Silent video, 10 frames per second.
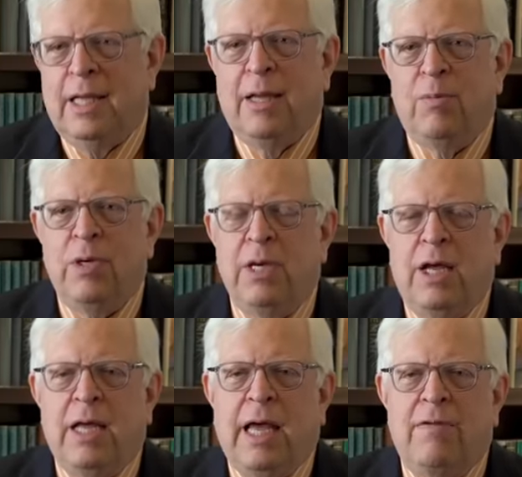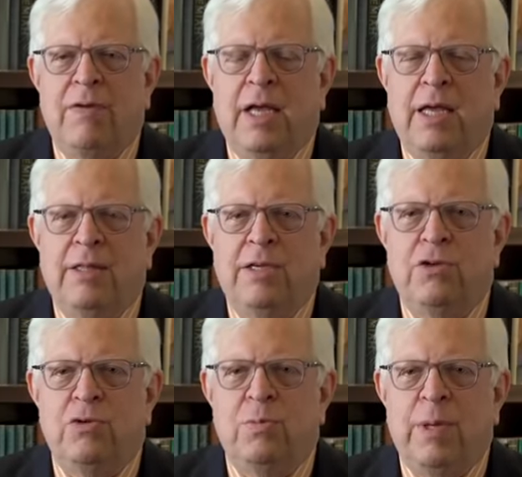I wouldn't advocate that
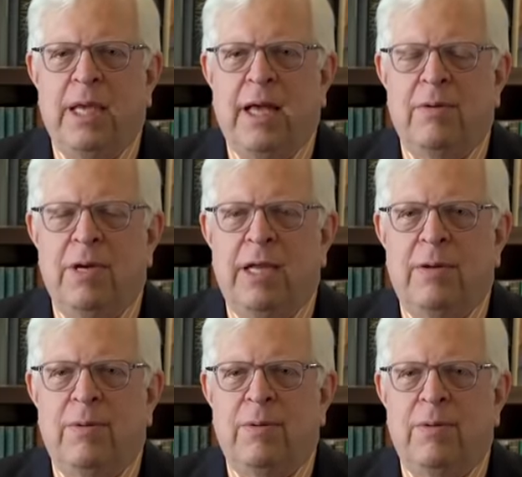you speak out now.